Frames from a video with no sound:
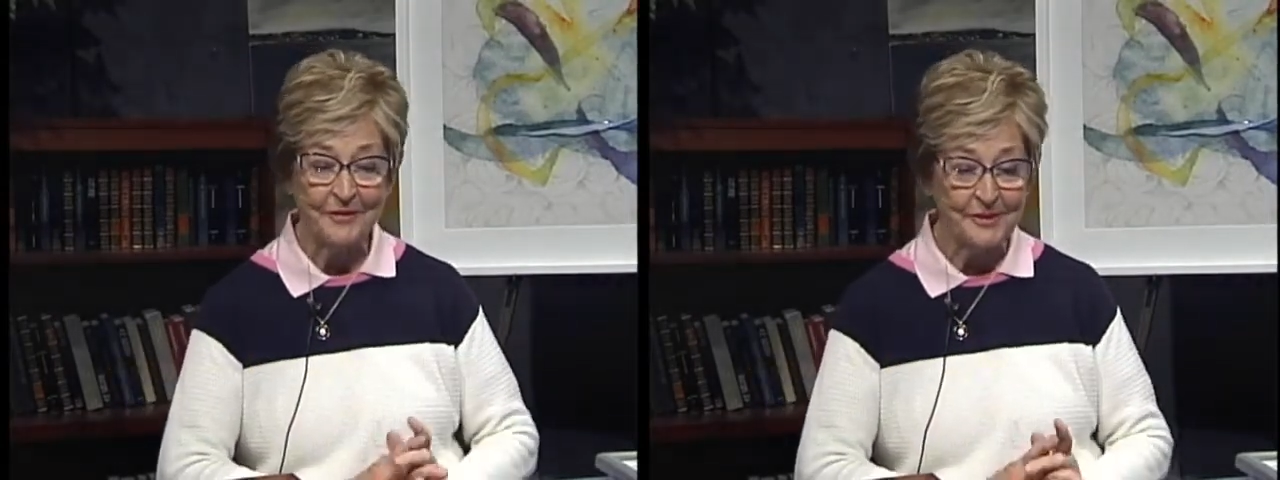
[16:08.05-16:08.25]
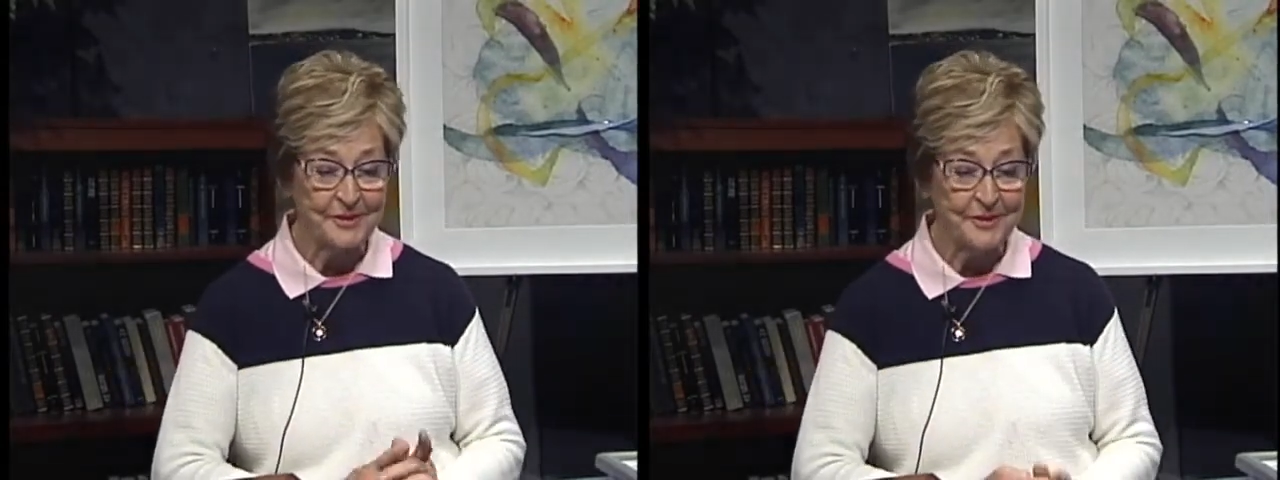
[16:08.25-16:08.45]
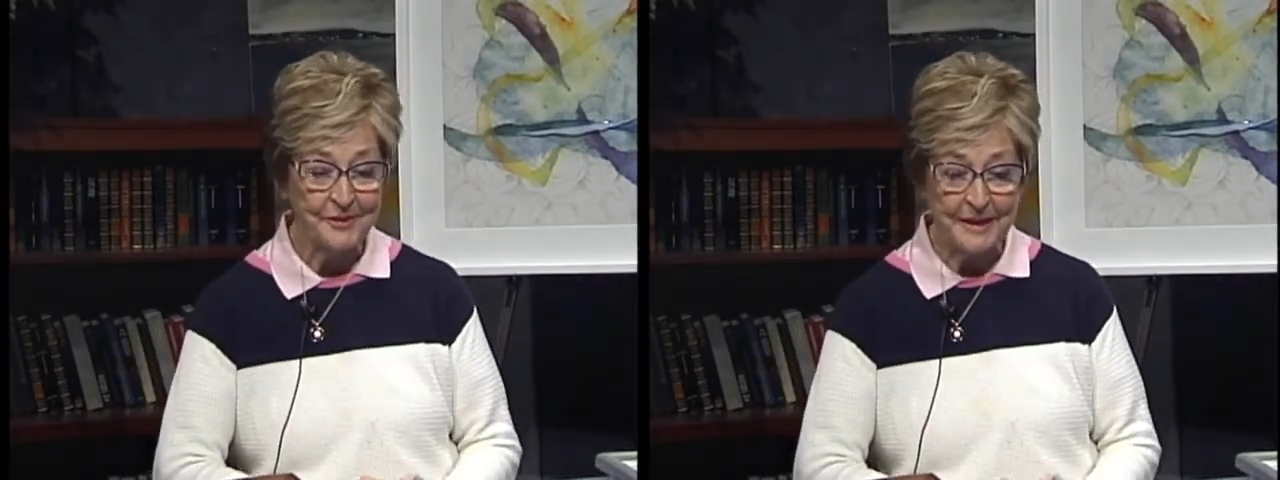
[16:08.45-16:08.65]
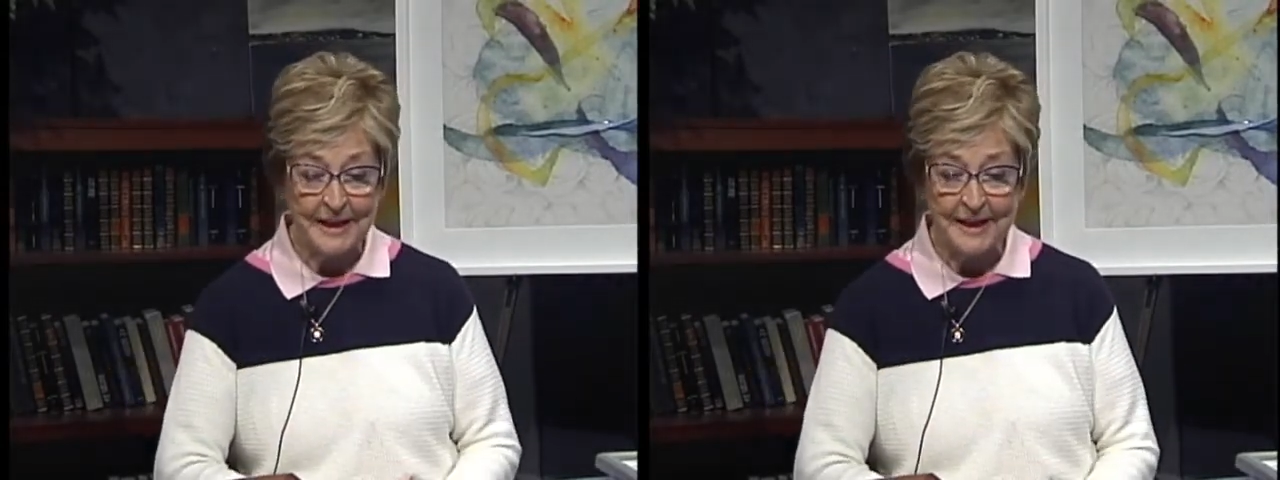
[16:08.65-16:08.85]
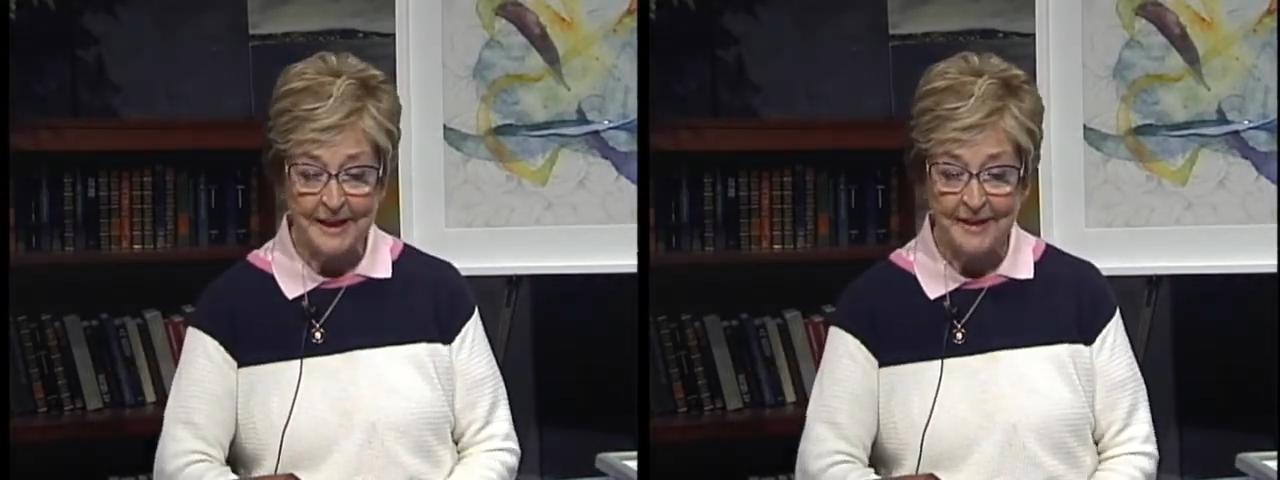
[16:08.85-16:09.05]
to
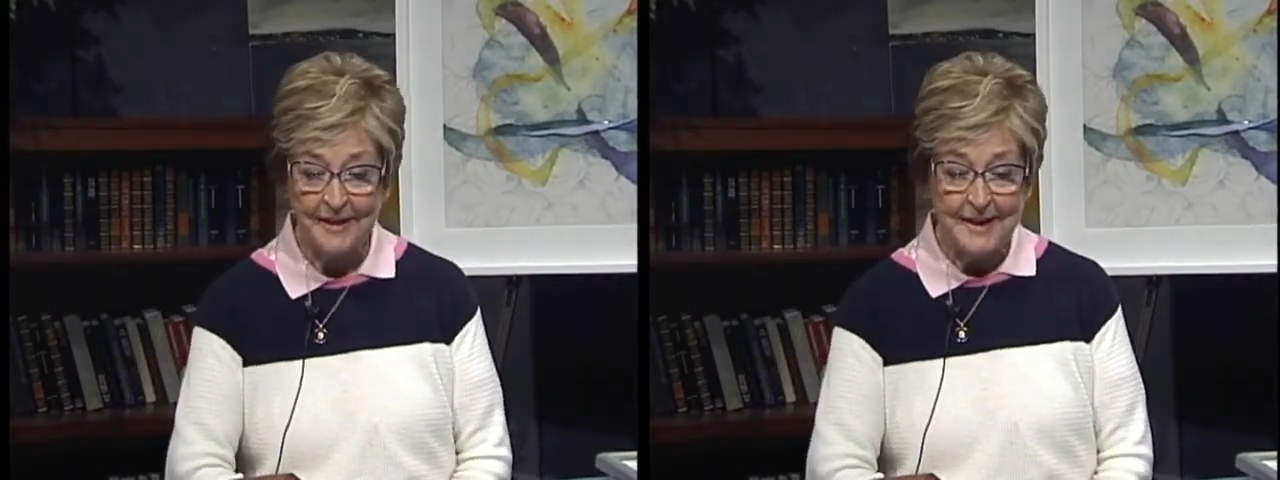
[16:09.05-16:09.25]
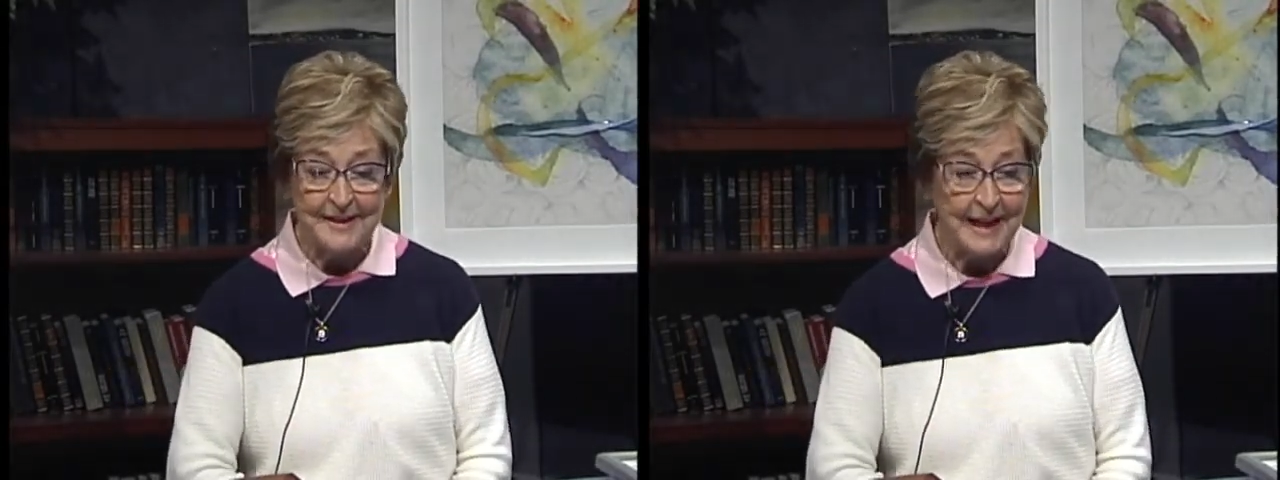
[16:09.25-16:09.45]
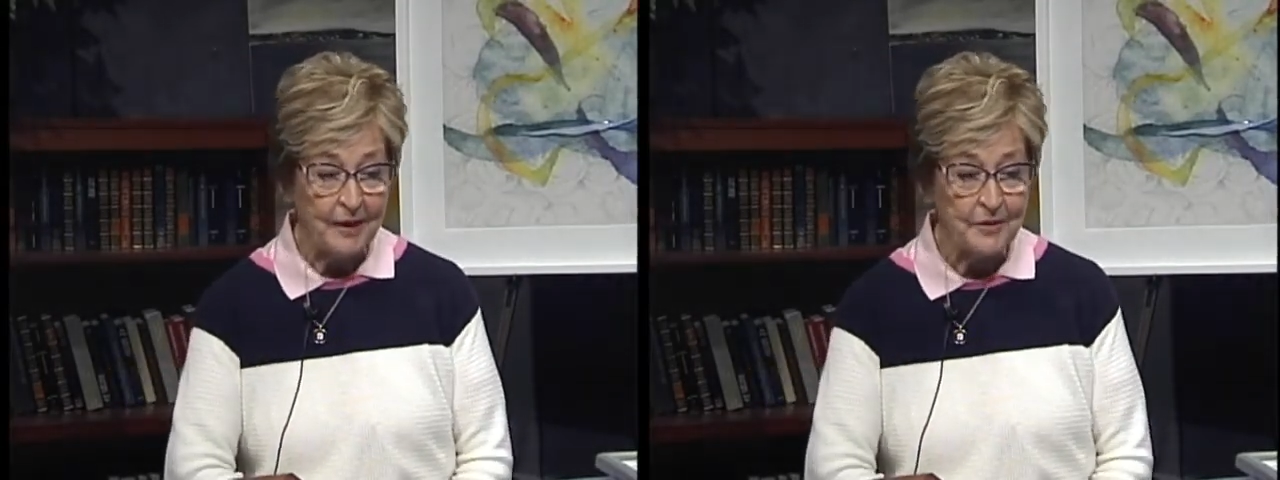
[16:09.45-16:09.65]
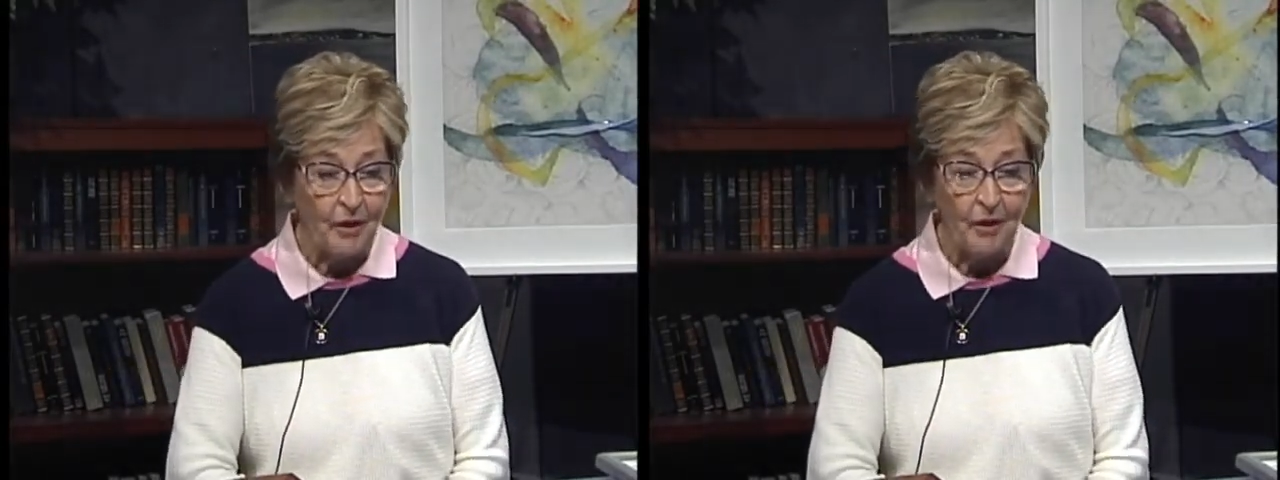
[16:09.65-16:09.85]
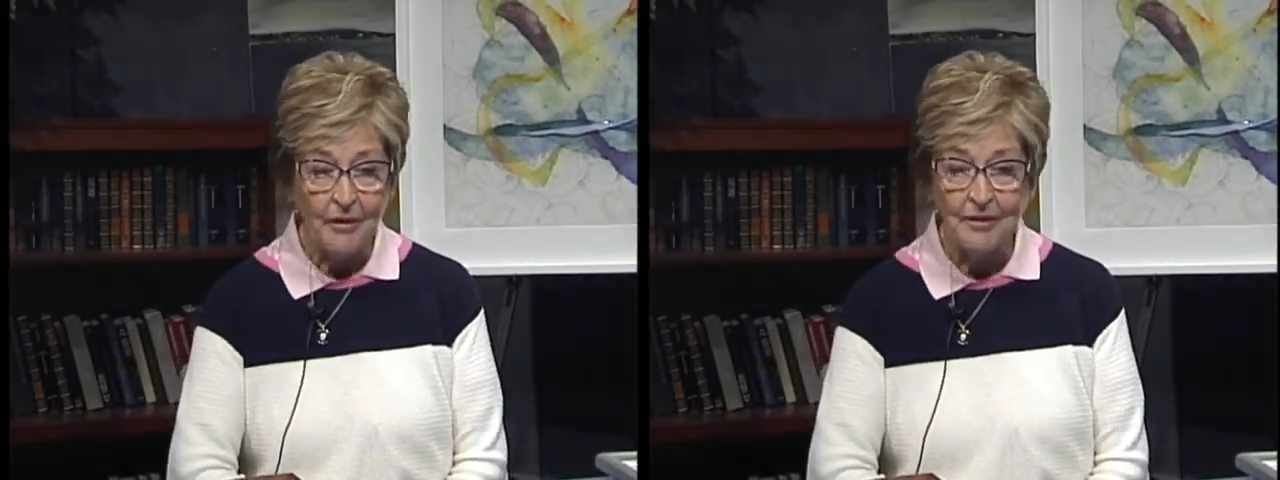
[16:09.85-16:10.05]
the town hall,